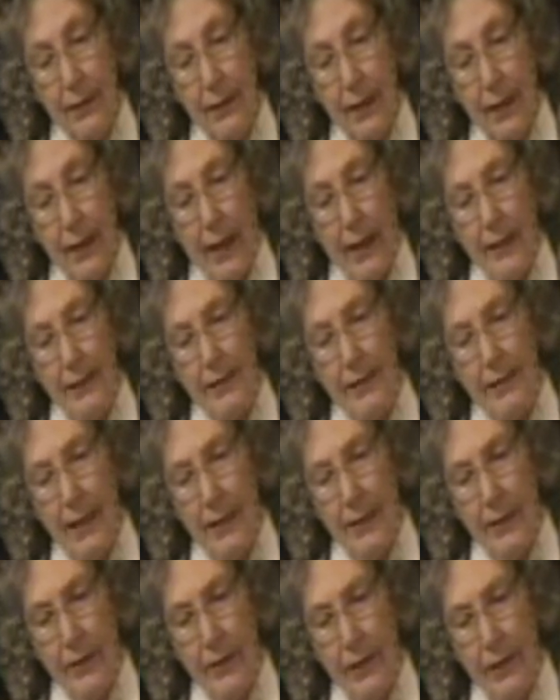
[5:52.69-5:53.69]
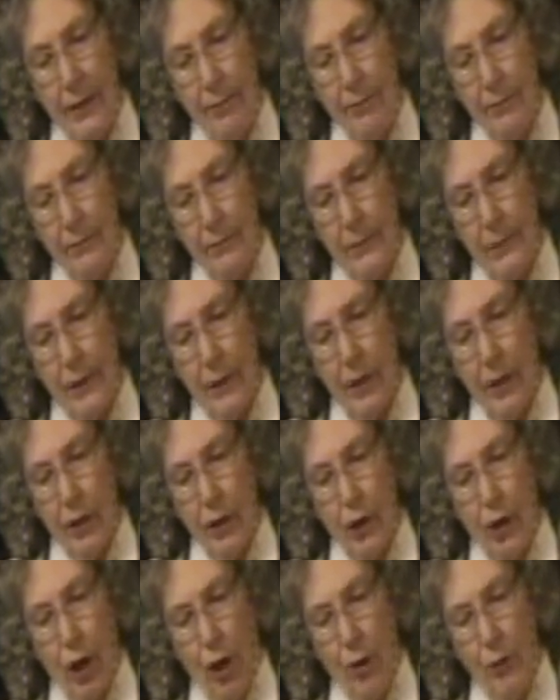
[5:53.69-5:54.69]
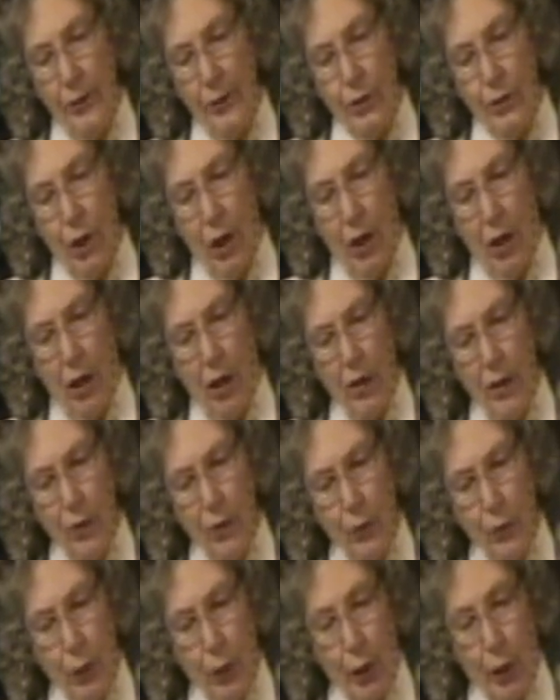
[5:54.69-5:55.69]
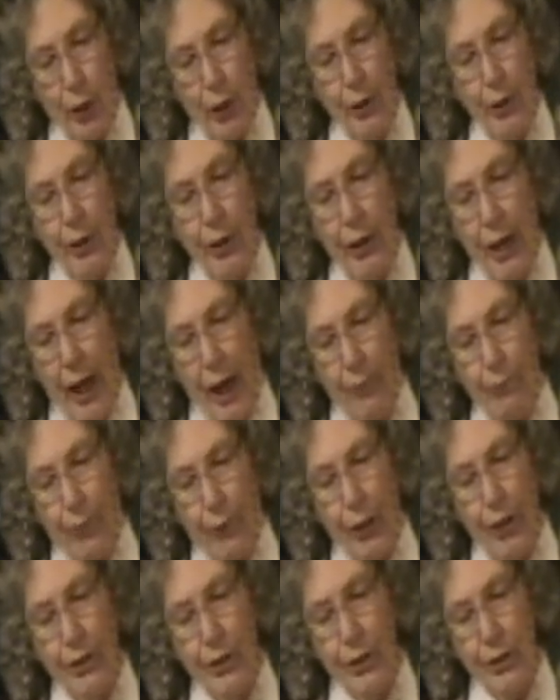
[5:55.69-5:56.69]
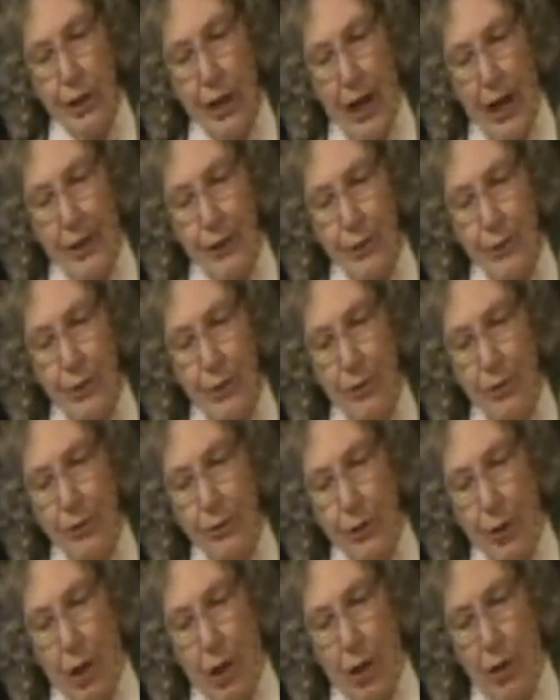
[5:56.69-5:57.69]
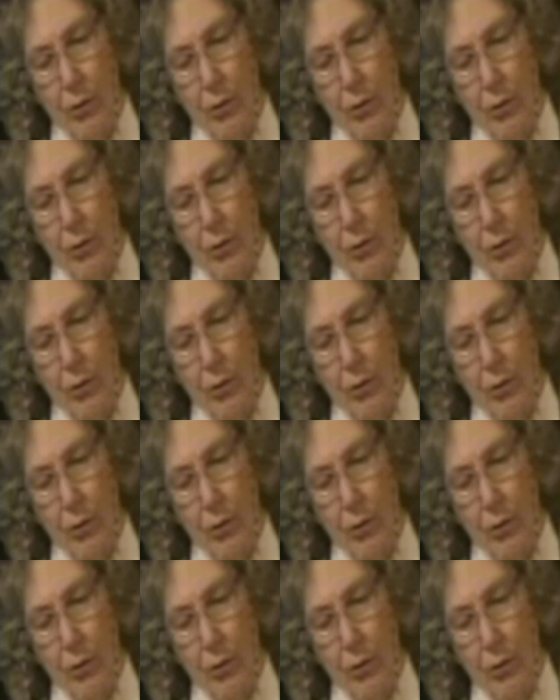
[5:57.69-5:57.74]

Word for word: And he said to them, Go into all of the world and preach the gospel to all